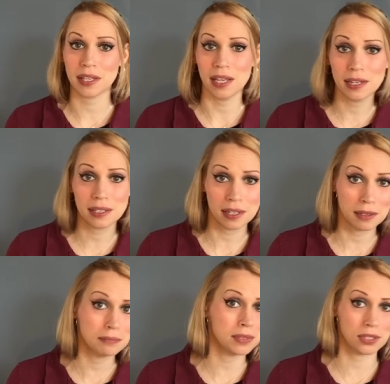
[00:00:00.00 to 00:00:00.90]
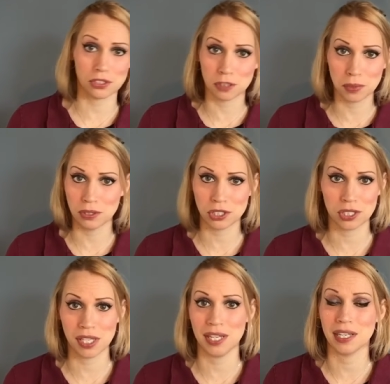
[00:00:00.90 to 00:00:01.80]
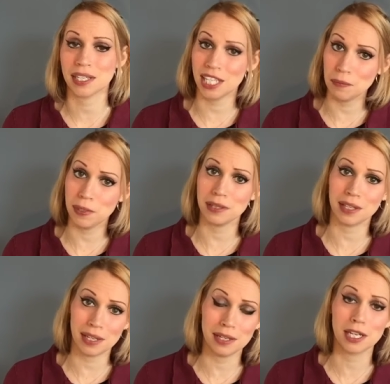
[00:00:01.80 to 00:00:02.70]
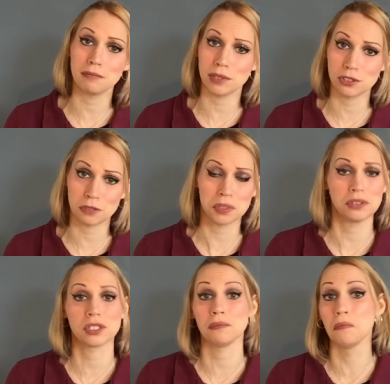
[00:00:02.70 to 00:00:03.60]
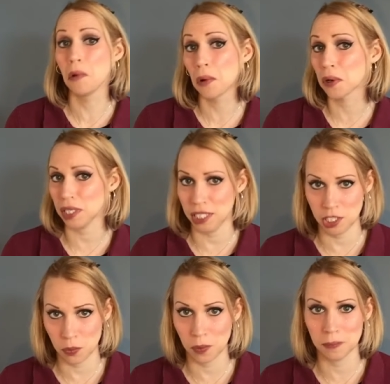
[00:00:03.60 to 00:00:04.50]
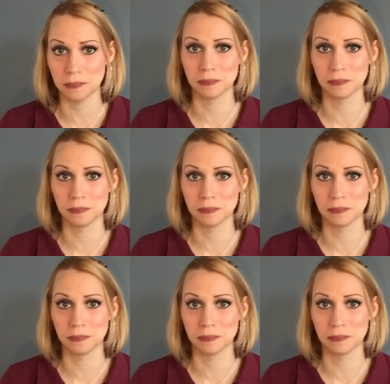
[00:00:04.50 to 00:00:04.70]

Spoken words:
income distribution and keeping the income distribution more equal.